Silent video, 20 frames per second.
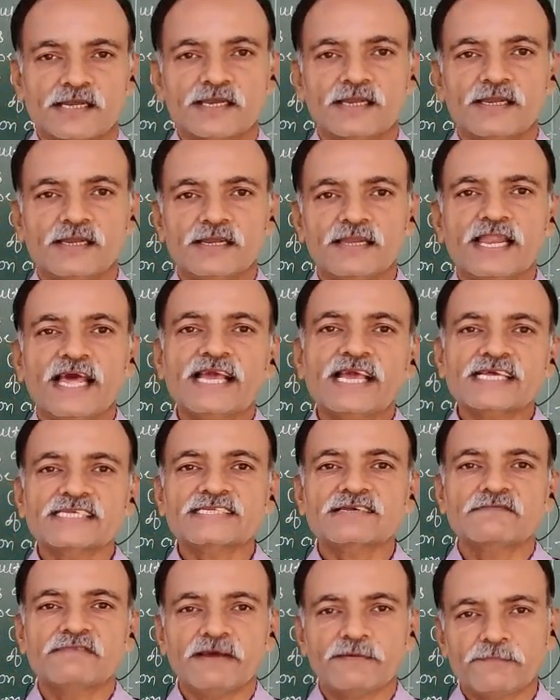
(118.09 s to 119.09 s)
like as a
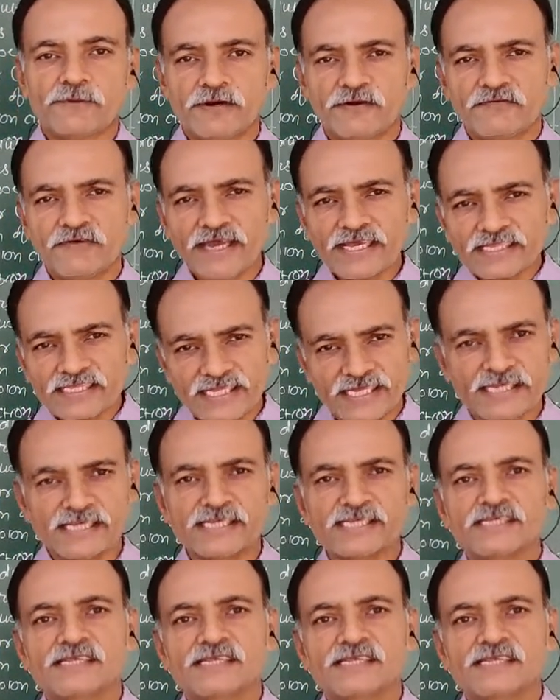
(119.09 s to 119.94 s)
wafer, very thin